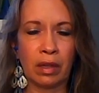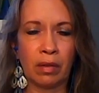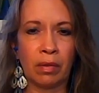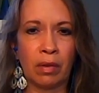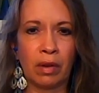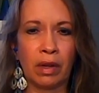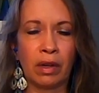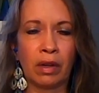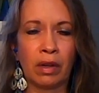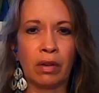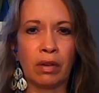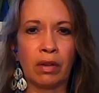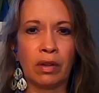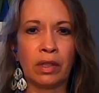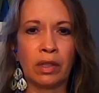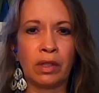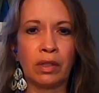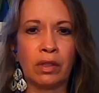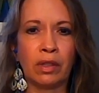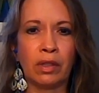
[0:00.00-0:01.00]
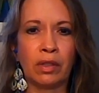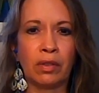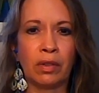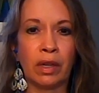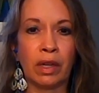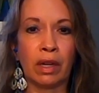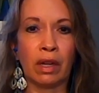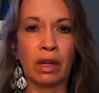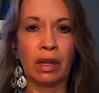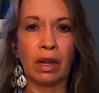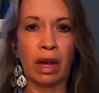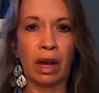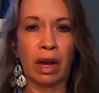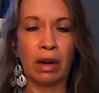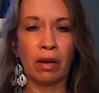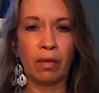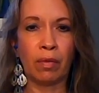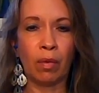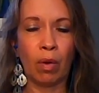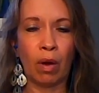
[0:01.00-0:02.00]
I would encourage you to drink a
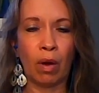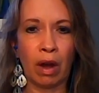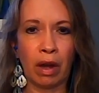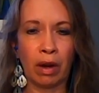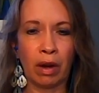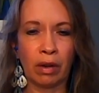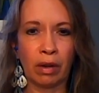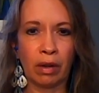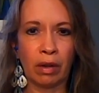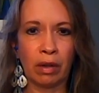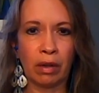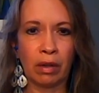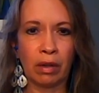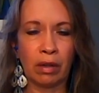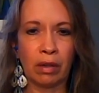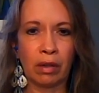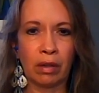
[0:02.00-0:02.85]
lot of water.